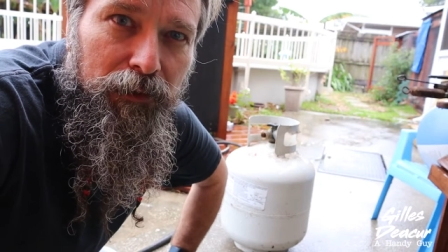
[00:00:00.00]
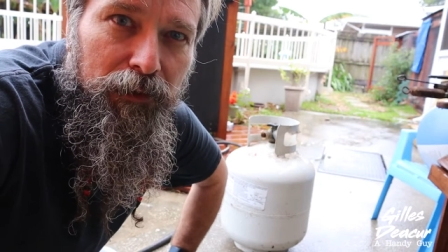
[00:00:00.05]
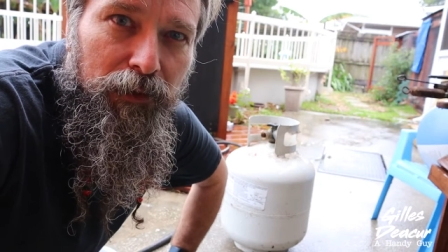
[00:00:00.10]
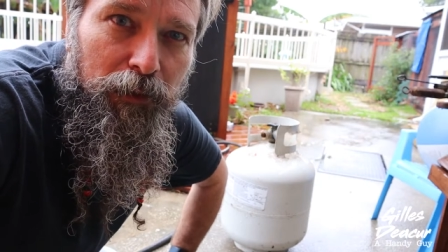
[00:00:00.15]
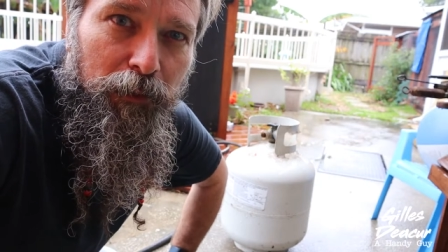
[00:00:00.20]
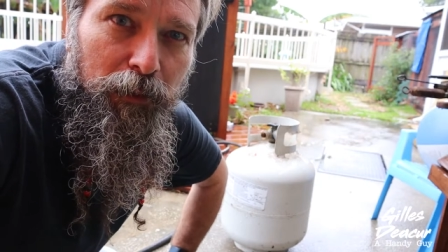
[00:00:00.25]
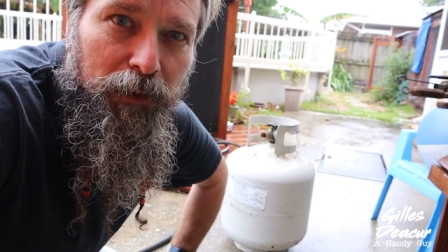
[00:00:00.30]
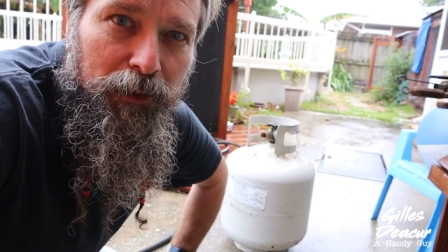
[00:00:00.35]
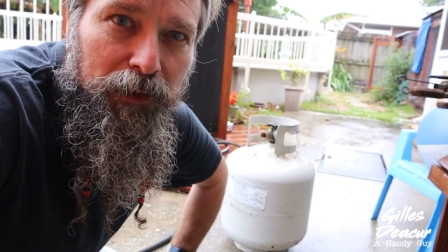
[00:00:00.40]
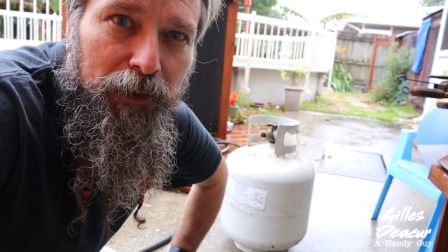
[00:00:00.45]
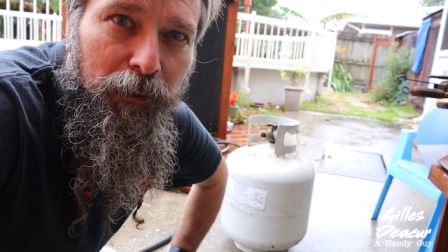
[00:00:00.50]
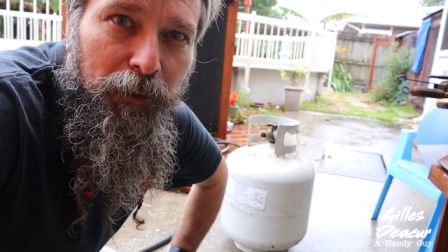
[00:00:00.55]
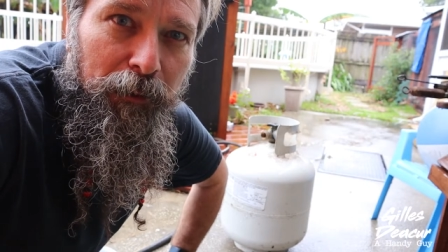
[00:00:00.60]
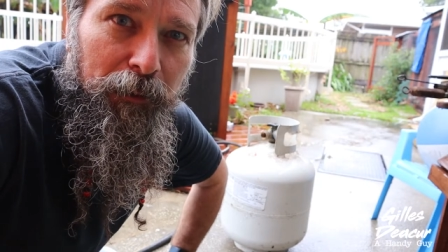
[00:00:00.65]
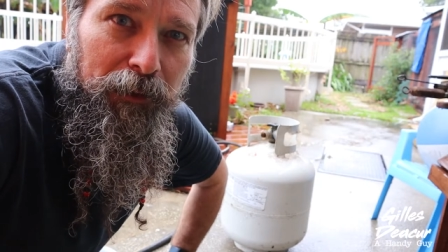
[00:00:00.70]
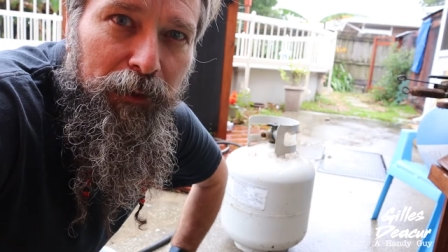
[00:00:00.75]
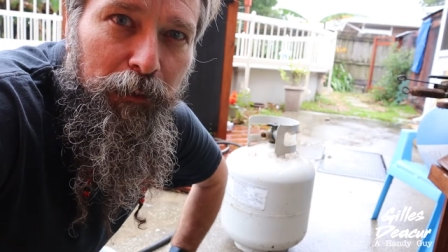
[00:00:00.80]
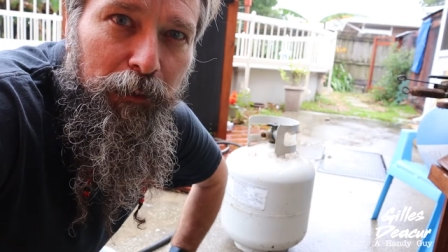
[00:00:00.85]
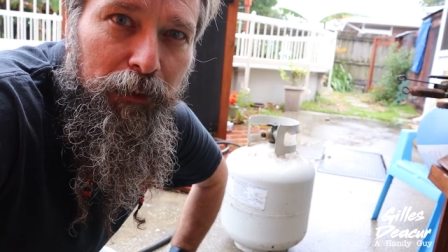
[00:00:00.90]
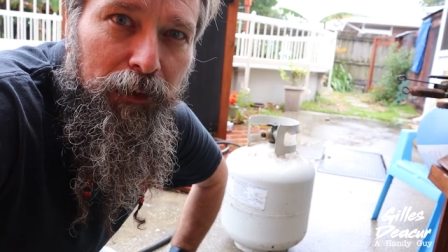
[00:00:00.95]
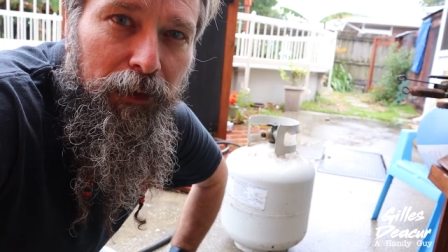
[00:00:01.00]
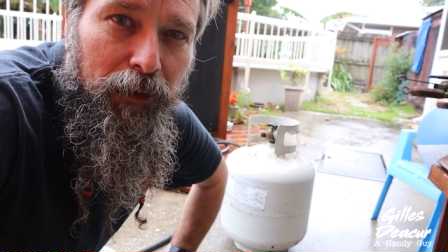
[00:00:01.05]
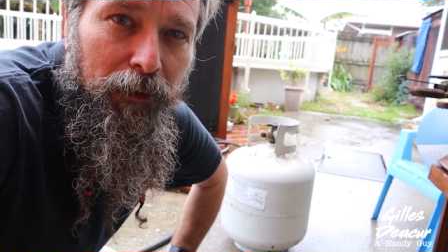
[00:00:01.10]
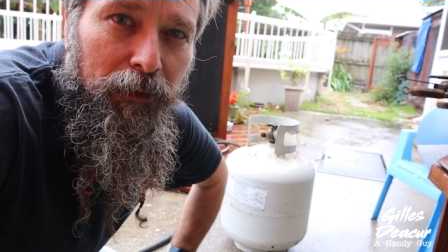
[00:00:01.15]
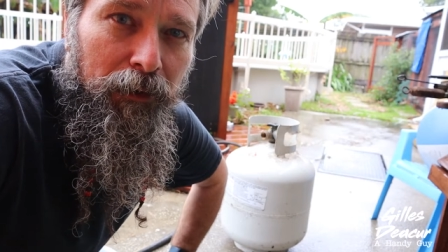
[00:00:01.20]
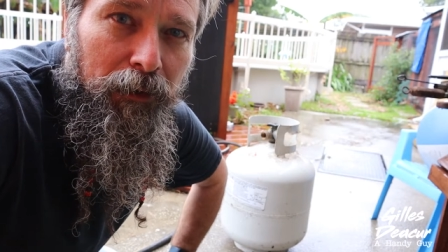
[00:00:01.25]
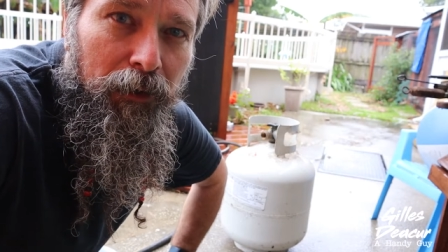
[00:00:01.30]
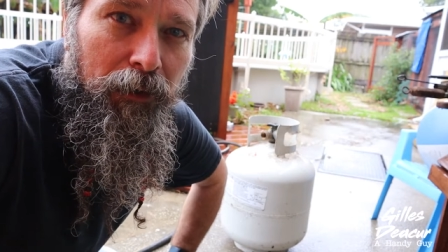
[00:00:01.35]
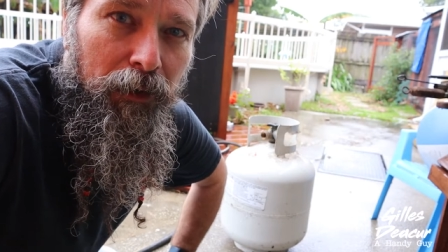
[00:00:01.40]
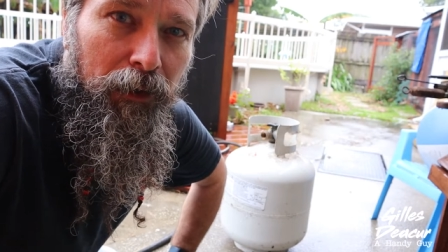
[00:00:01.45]
so we'll see what we do
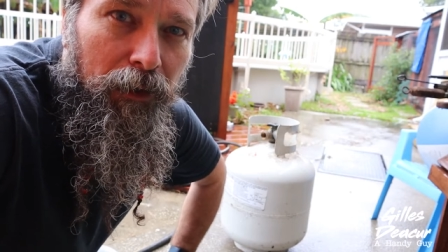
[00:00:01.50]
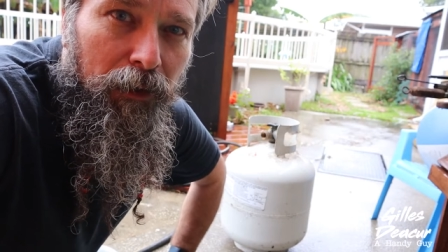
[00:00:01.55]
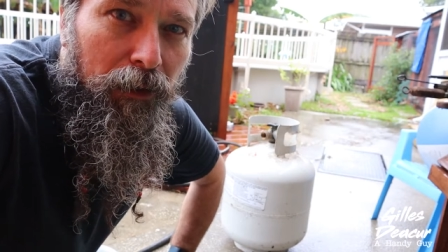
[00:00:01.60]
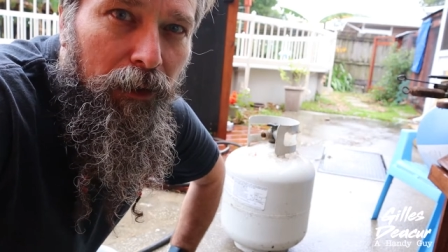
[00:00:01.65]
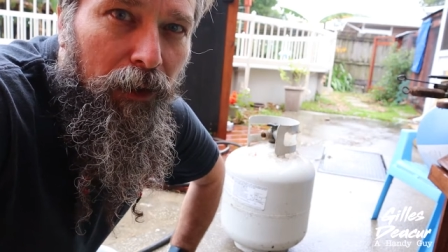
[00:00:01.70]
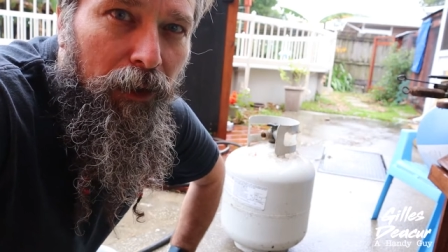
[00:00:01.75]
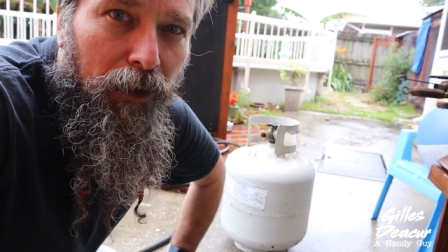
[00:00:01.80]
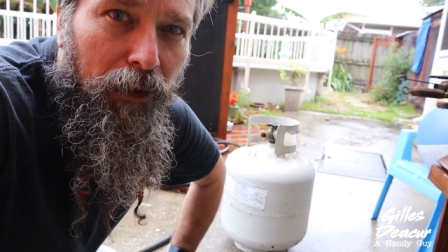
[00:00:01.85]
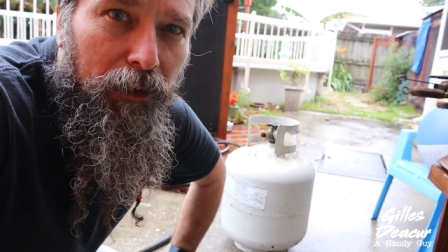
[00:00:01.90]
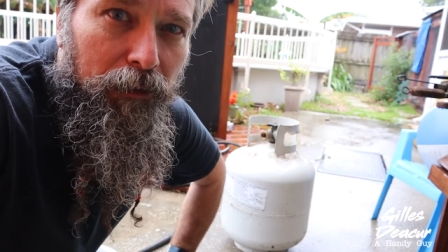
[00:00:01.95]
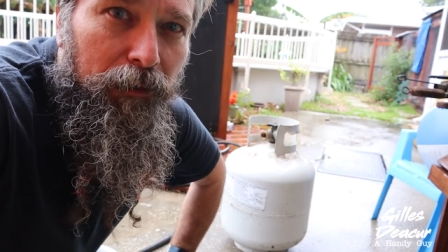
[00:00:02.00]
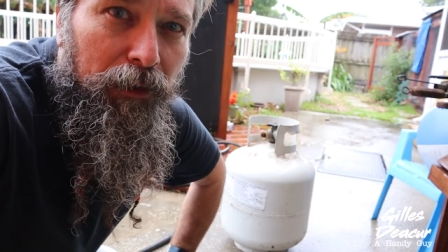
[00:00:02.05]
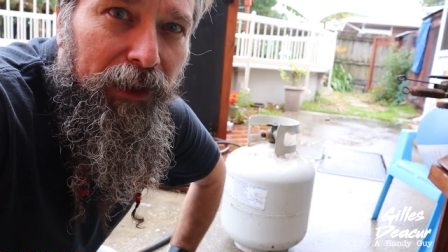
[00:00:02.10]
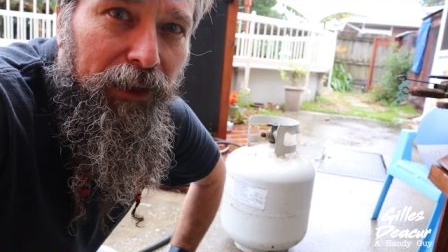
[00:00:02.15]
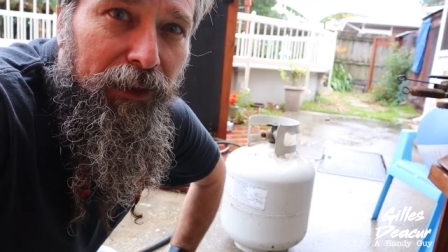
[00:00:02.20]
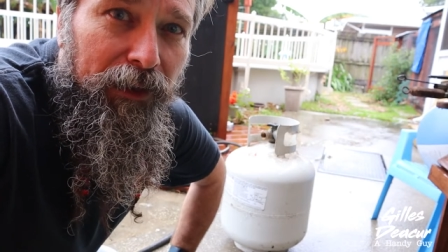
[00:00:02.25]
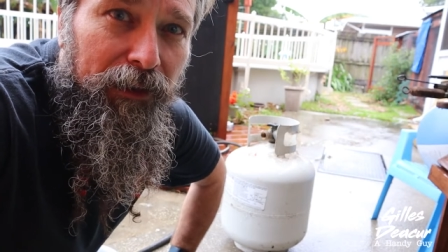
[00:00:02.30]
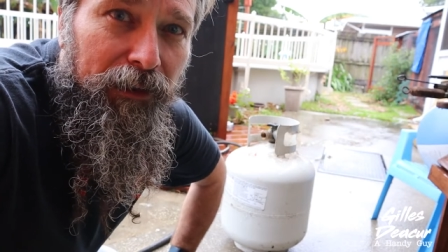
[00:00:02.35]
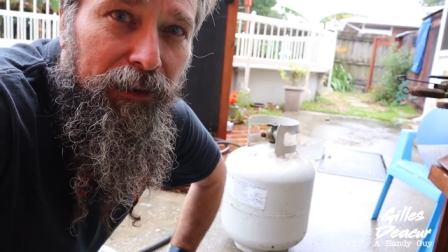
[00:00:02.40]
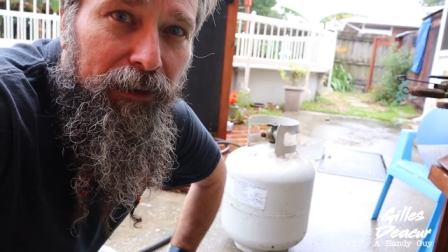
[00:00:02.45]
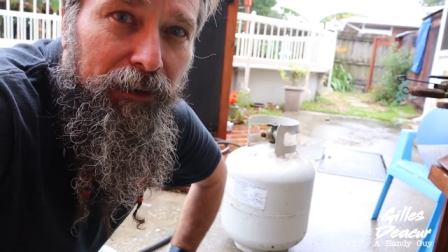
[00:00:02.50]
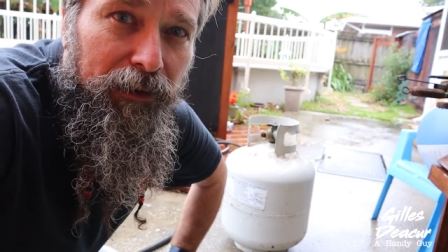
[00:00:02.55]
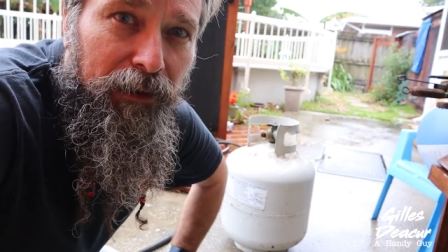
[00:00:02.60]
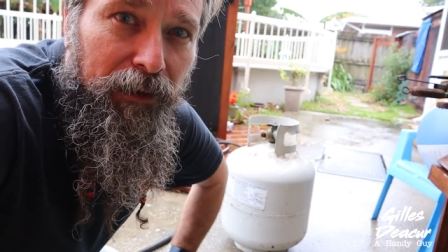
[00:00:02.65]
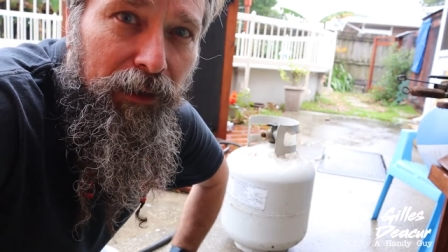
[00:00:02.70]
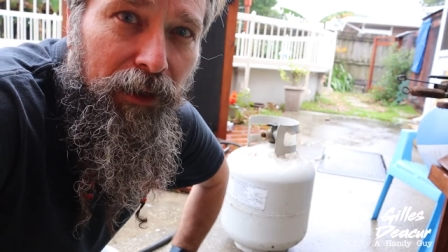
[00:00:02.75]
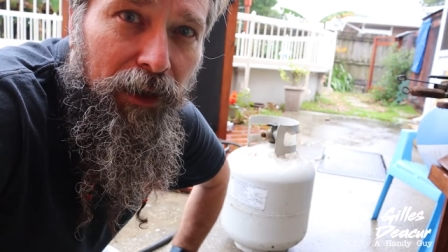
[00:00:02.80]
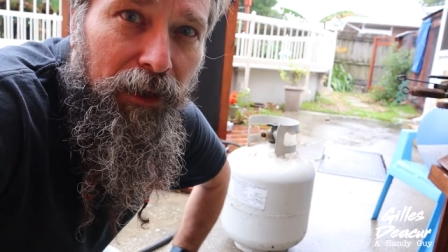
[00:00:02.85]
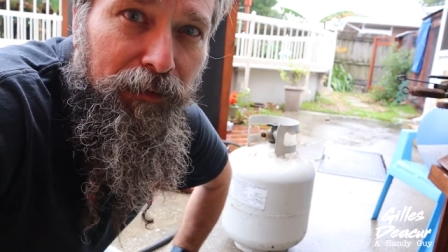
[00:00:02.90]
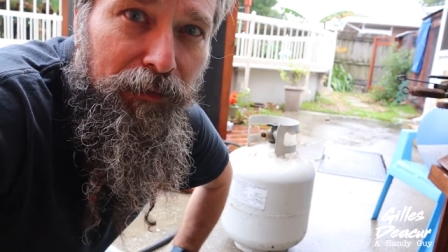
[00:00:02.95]
here. Uh, I like to
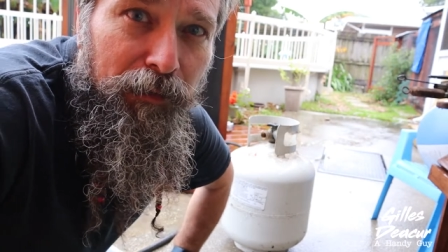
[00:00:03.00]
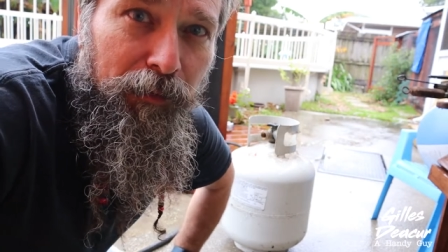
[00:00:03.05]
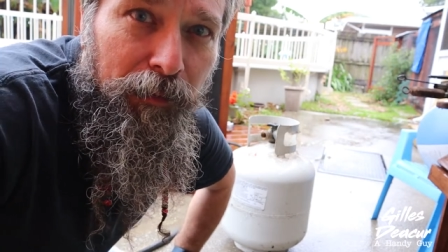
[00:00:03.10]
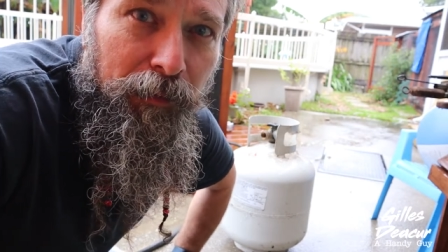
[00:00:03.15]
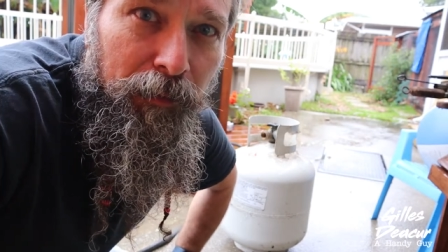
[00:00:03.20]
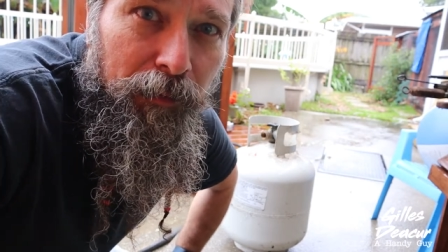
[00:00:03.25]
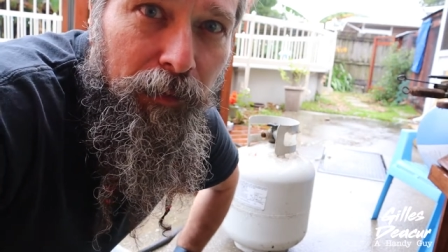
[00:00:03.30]
start off.